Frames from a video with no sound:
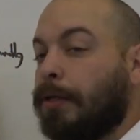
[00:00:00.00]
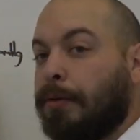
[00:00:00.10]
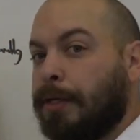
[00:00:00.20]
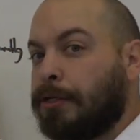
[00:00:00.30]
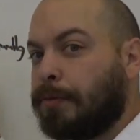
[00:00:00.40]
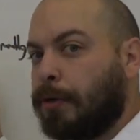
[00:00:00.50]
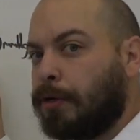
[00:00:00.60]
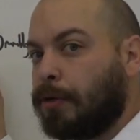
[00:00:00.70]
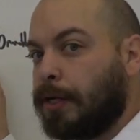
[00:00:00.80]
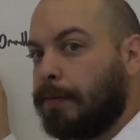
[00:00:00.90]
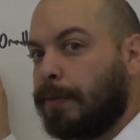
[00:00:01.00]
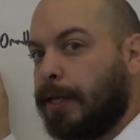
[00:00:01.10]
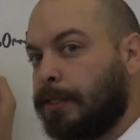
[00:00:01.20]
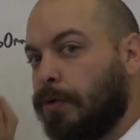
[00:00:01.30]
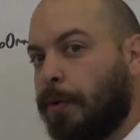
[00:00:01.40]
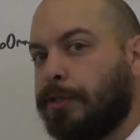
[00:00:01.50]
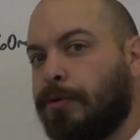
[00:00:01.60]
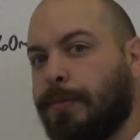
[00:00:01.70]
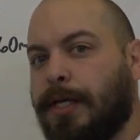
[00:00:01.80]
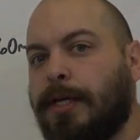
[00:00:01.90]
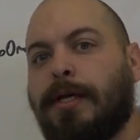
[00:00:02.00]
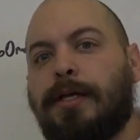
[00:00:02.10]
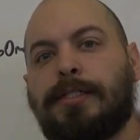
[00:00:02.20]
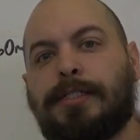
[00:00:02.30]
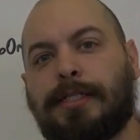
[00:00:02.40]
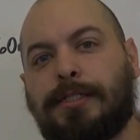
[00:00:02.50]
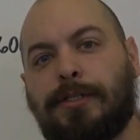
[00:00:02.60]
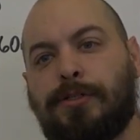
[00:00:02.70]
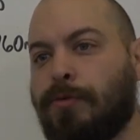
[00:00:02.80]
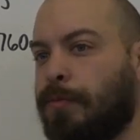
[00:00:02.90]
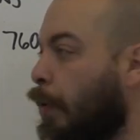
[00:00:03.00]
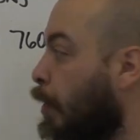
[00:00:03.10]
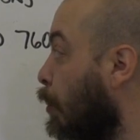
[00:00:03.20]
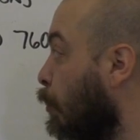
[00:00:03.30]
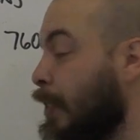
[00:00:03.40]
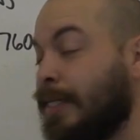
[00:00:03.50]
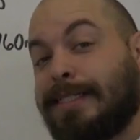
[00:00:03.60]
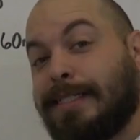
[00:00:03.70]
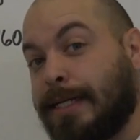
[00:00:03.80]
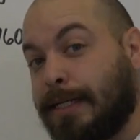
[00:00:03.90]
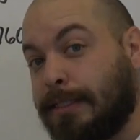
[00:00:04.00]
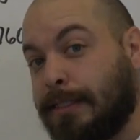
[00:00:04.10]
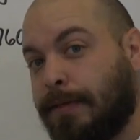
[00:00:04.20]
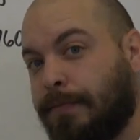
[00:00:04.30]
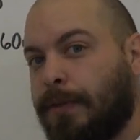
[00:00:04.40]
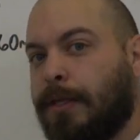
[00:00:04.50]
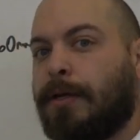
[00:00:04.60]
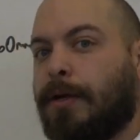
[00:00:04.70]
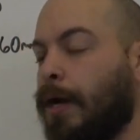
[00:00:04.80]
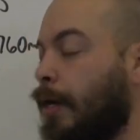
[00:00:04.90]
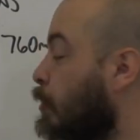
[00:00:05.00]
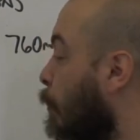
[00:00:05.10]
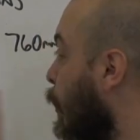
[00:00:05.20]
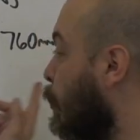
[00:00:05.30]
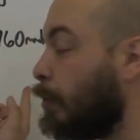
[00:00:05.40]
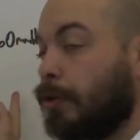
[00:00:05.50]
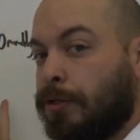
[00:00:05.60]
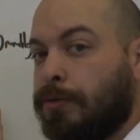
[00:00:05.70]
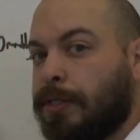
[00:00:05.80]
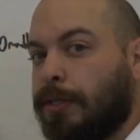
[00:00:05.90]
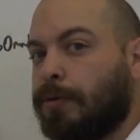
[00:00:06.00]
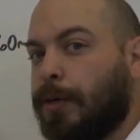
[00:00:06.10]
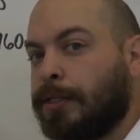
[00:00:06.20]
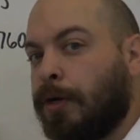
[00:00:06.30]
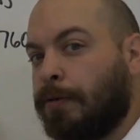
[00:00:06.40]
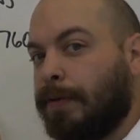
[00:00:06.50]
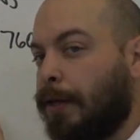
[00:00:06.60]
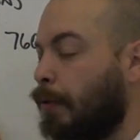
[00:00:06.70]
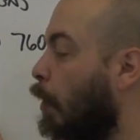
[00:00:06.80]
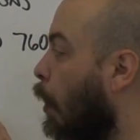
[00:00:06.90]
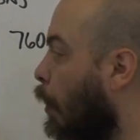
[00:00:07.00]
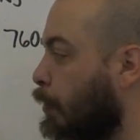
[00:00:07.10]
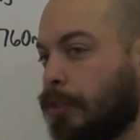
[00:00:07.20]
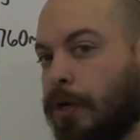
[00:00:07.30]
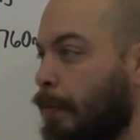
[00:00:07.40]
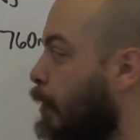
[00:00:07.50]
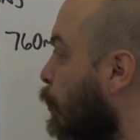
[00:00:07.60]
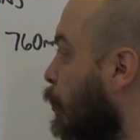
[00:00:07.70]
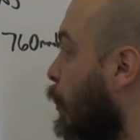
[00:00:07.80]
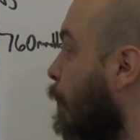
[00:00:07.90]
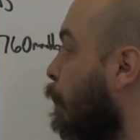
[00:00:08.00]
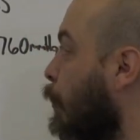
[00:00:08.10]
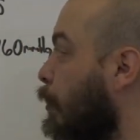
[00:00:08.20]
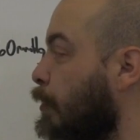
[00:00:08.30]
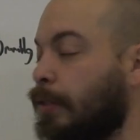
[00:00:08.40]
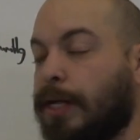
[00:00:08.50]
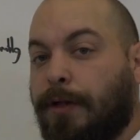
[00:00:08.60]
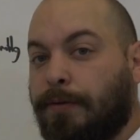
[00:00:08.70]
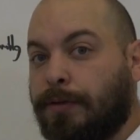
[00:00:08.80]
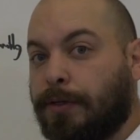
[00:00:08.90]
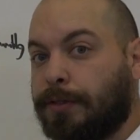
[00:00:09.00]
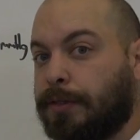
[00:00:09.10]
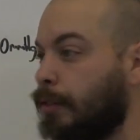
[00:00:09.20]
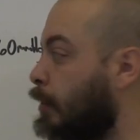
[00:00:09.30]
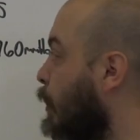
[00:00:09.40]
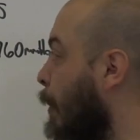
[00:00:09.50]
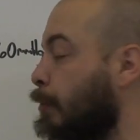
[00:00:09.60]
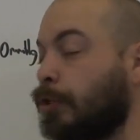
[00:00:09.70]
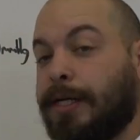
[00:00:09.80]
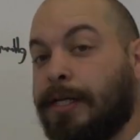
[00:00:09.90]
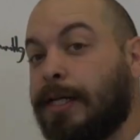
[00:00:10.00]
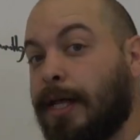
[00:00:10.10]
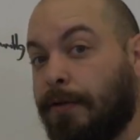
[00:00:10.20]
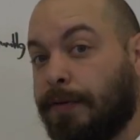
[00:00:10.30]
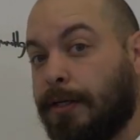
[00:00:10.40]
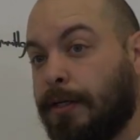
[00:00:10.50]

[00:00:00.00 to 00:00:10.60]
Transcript: millimeters of mercury, is going to be 62.36. All right, so make sure you're using the correct R value. Also, make sure you're converting your, your temperature into Kelvin.